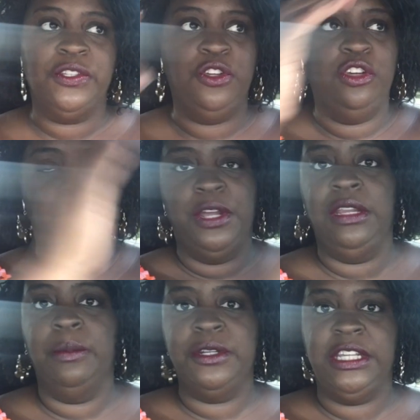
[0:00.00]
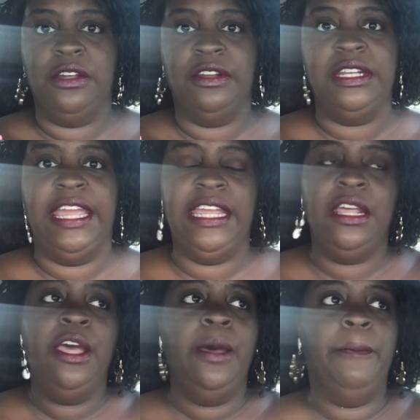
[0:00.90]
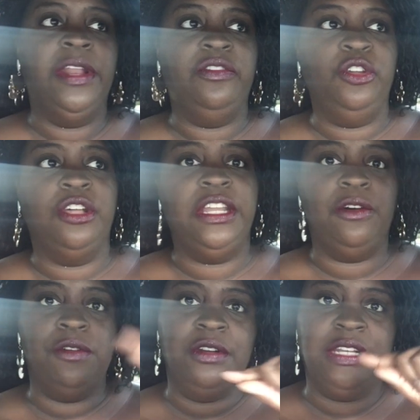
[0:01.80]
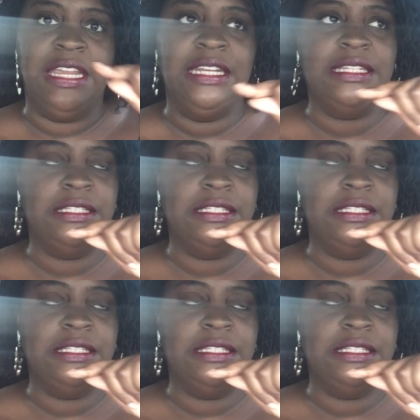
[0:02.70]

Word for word: So you can put in your particular date, but if you click on their thing